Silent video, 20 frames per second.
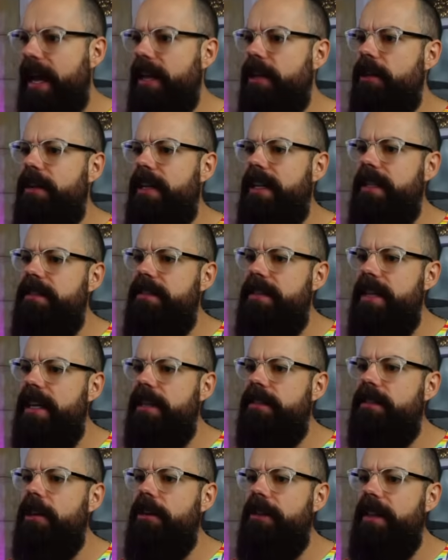And you can see
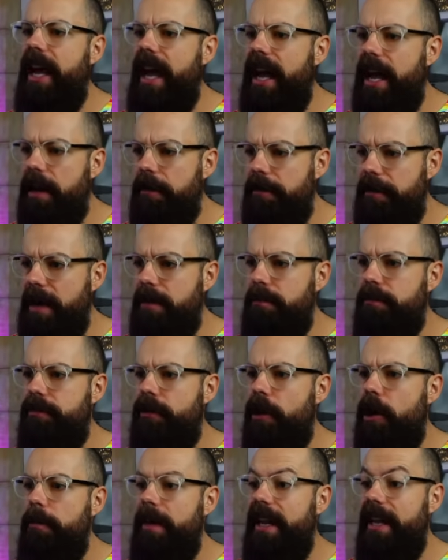it's got the AFM
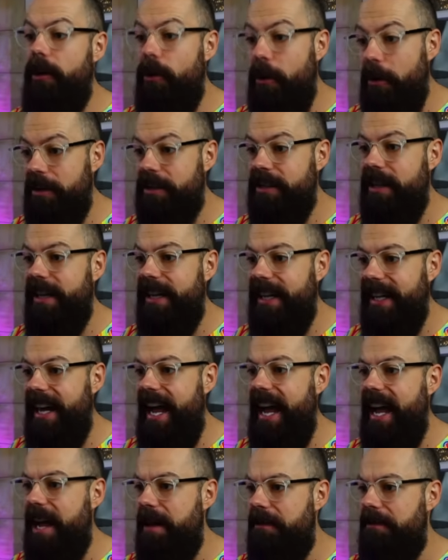probe. It looks like an
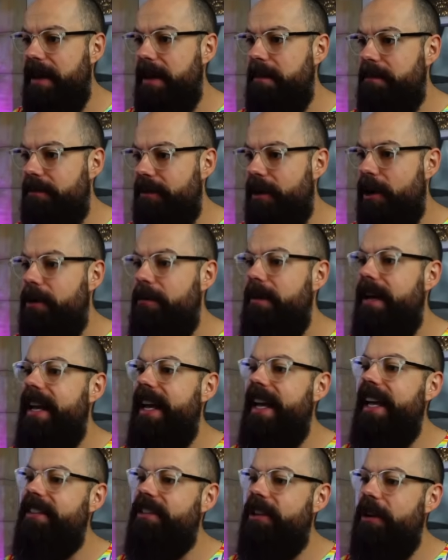AFM probe.
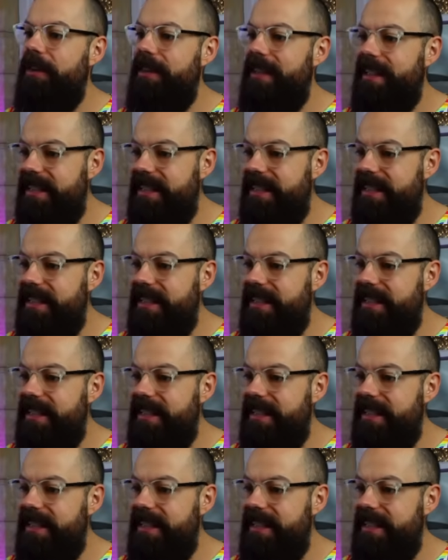It's got the